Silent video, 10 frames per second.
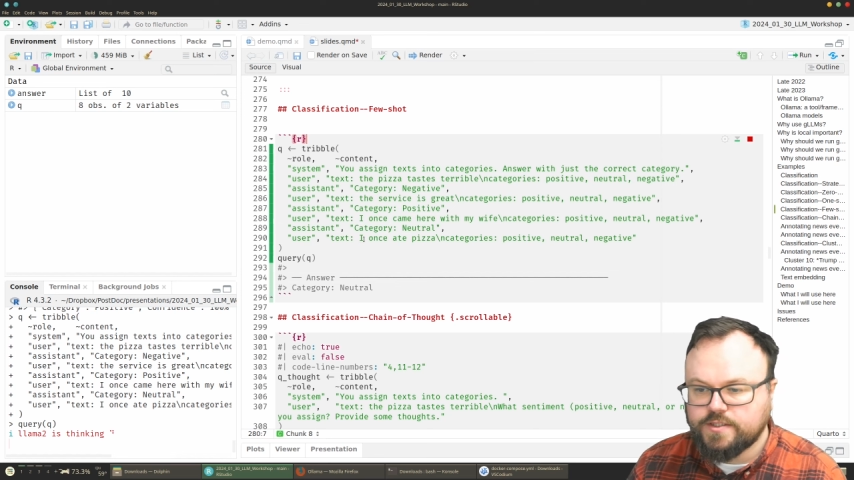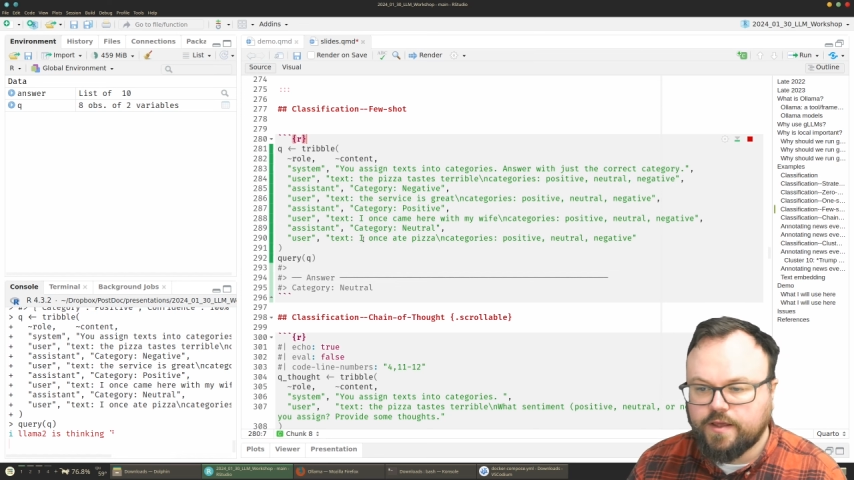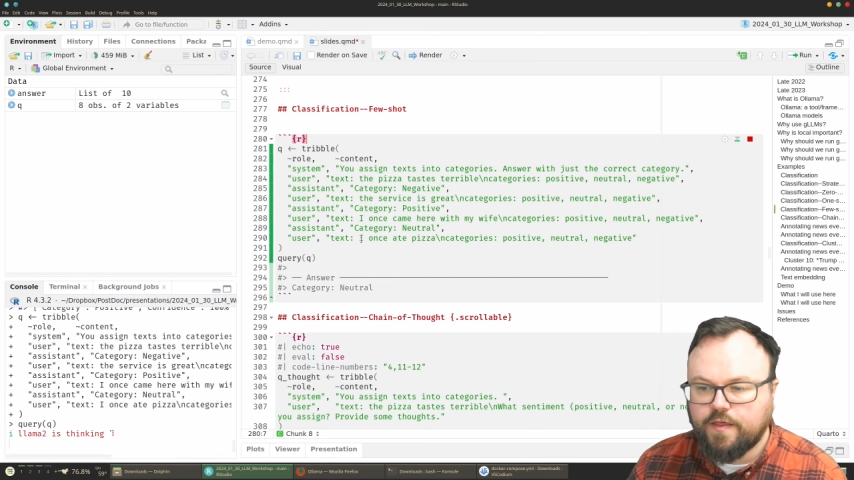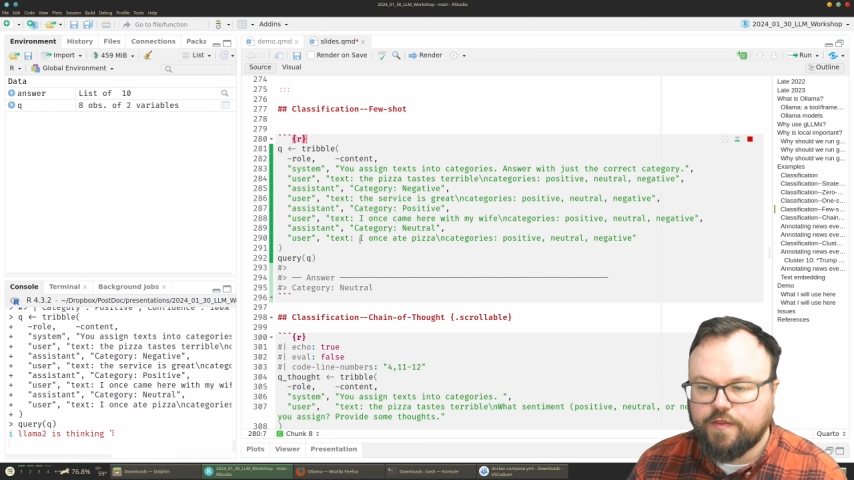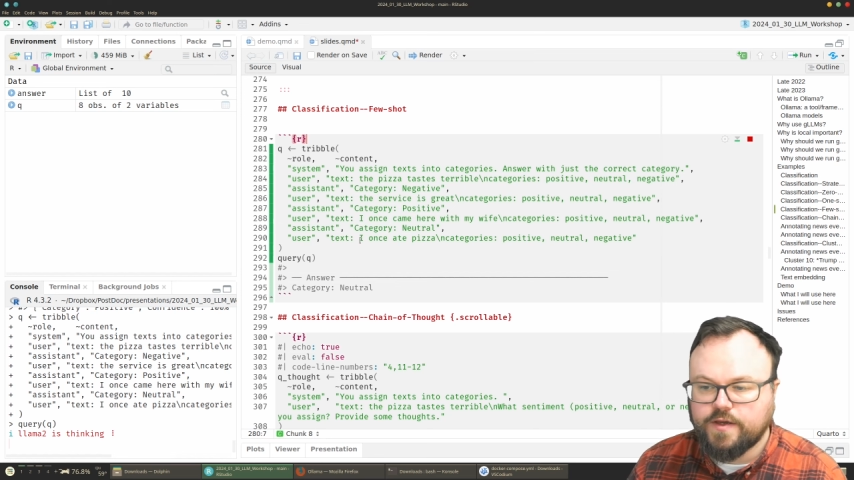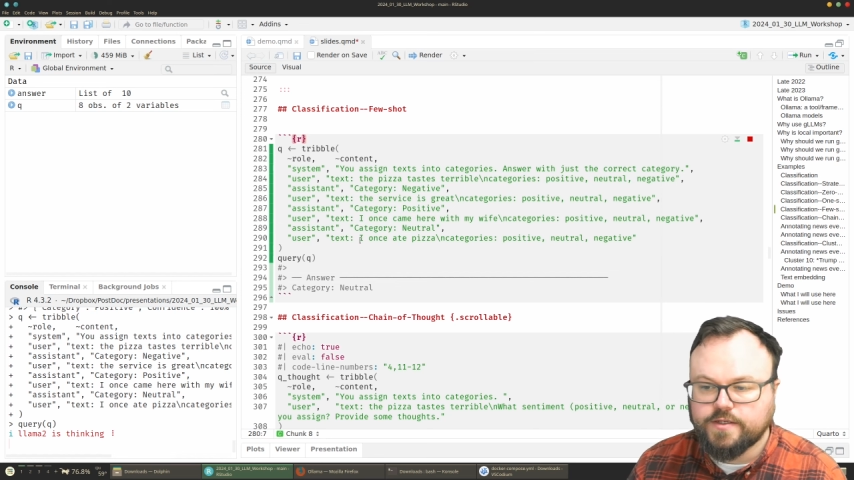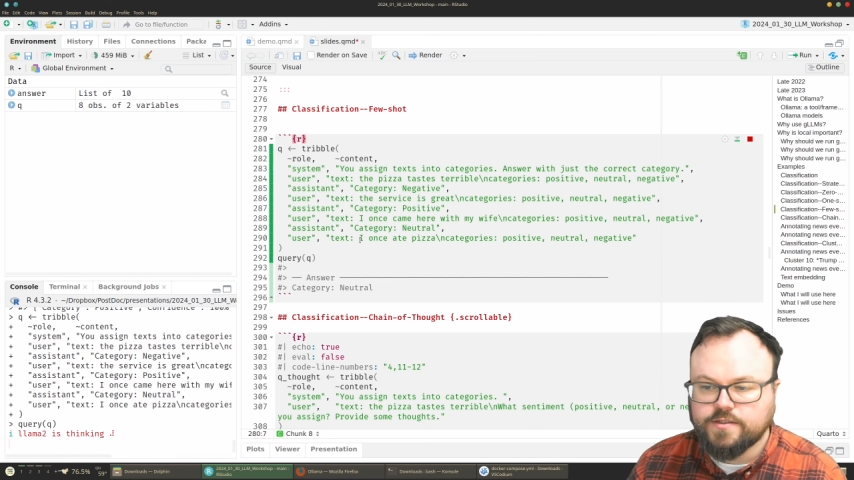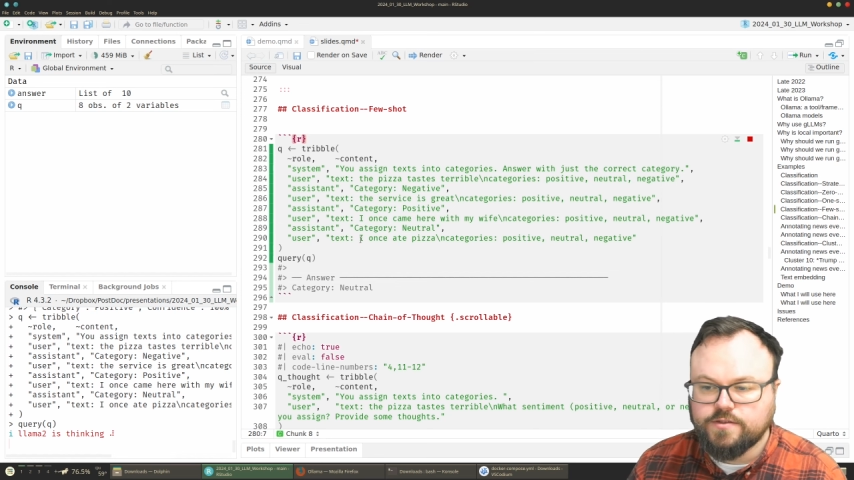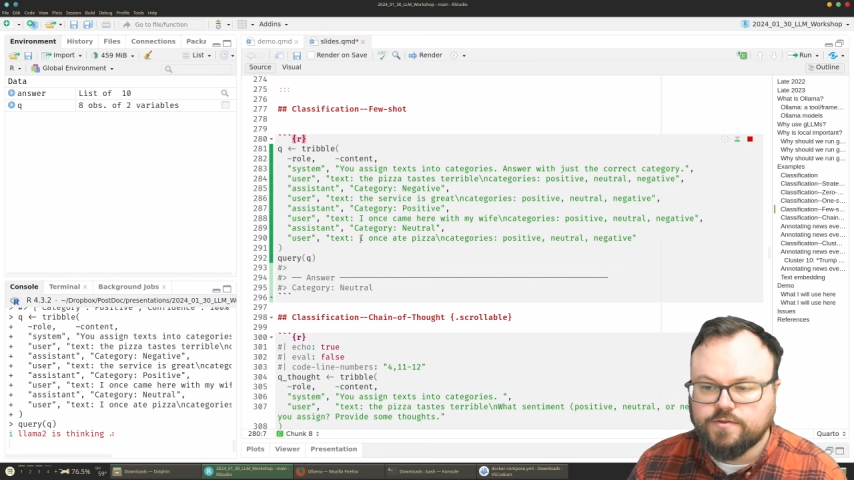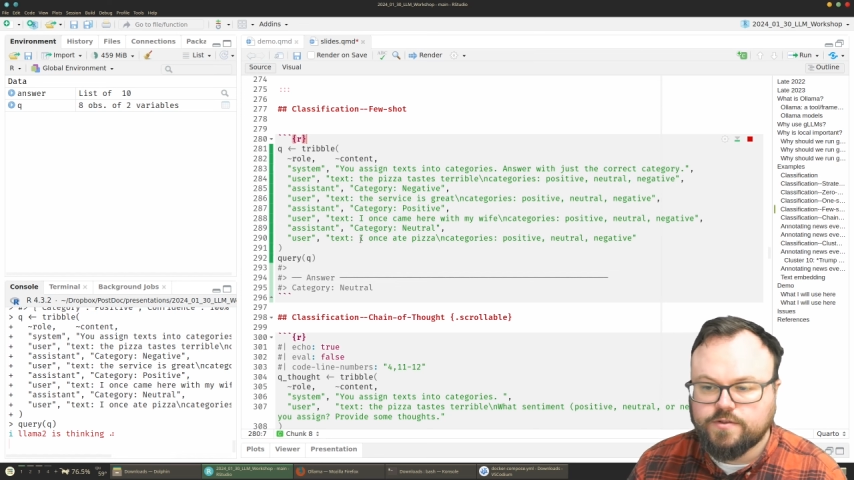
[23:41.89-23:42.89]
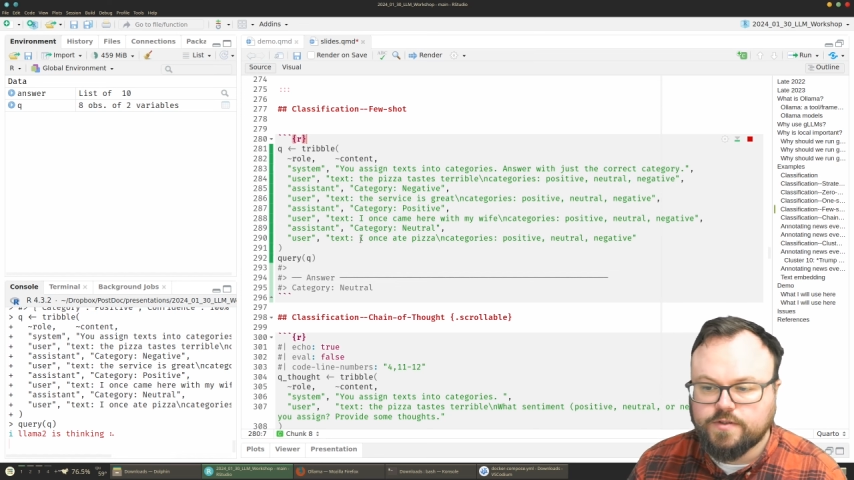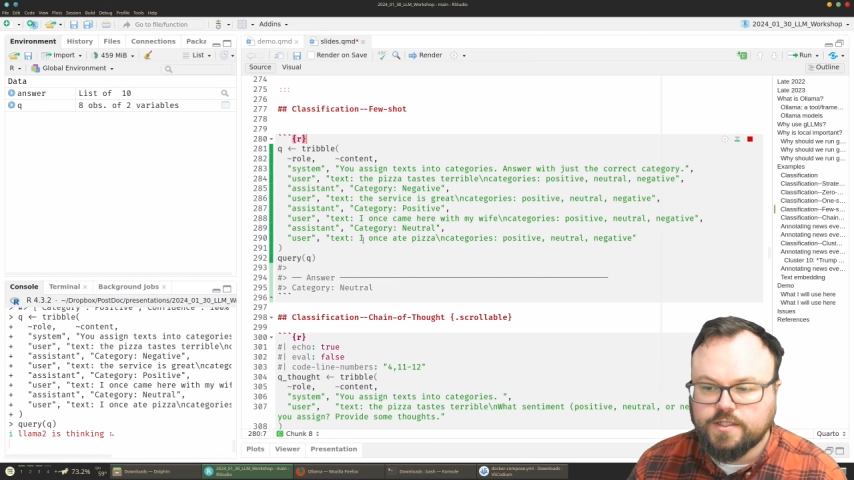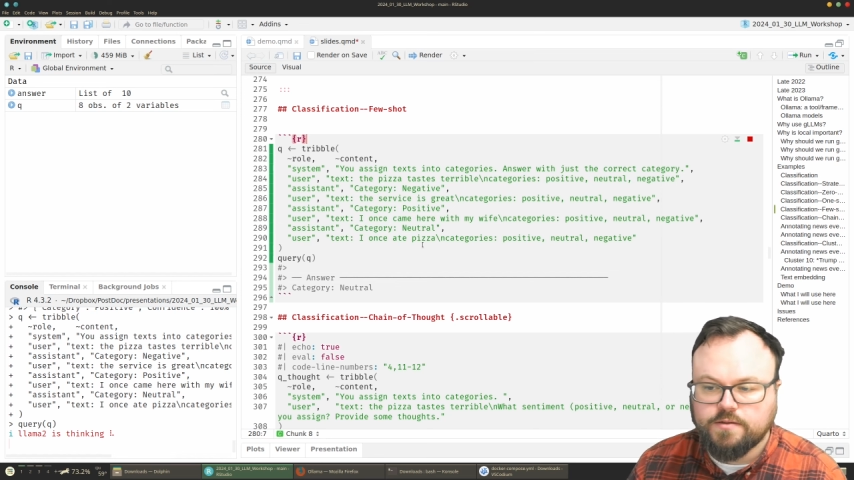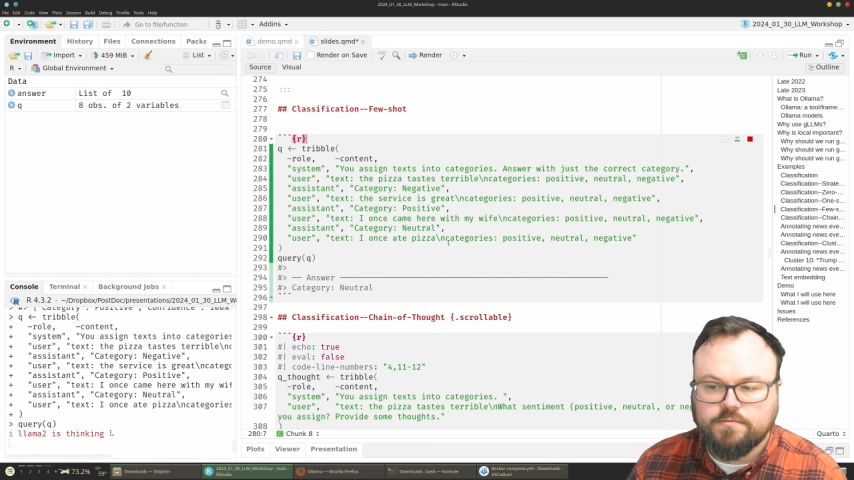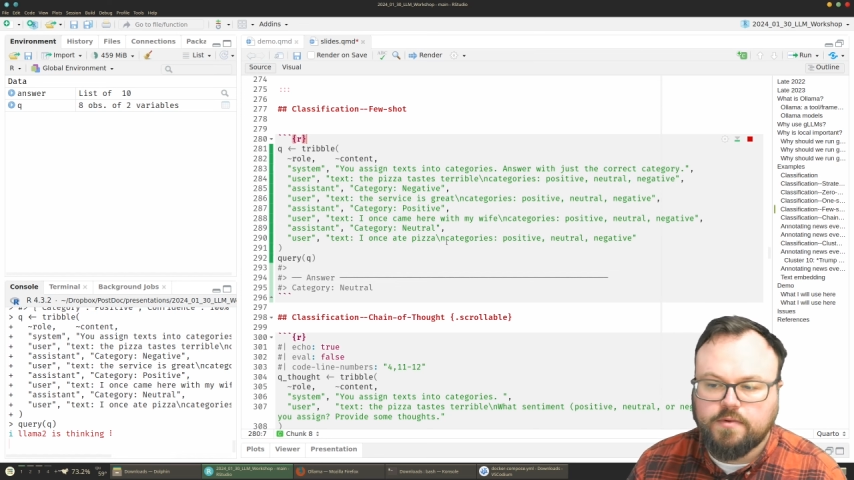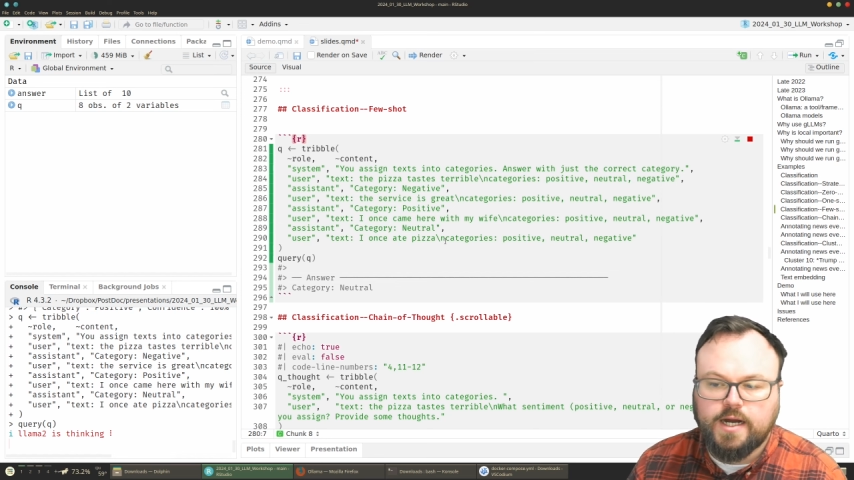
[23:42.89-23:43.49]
think is neutral.